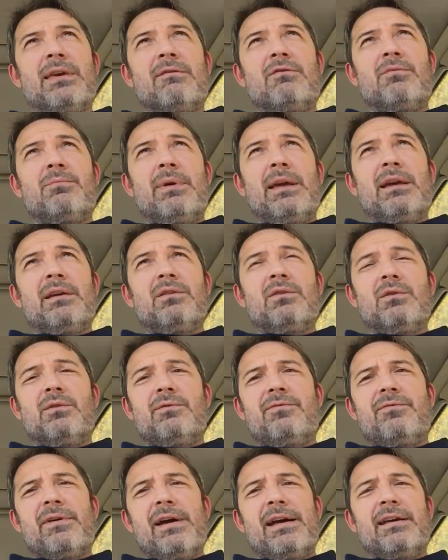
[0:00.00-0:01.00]
given me in
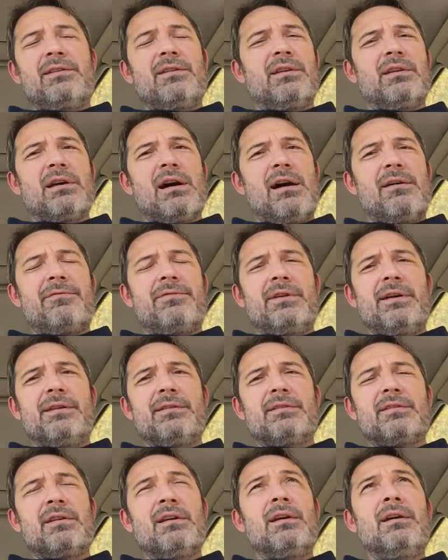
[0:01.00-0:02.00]
good faith and
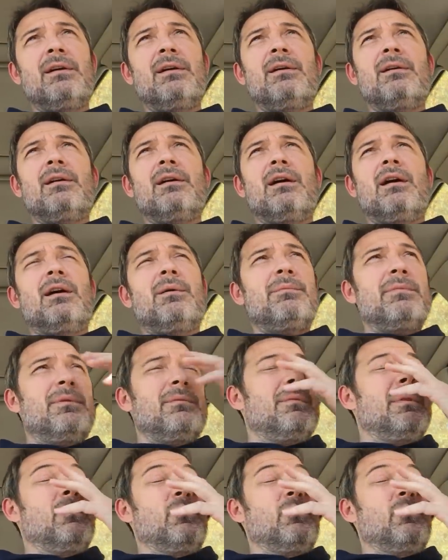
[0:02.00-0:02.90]
confidence um,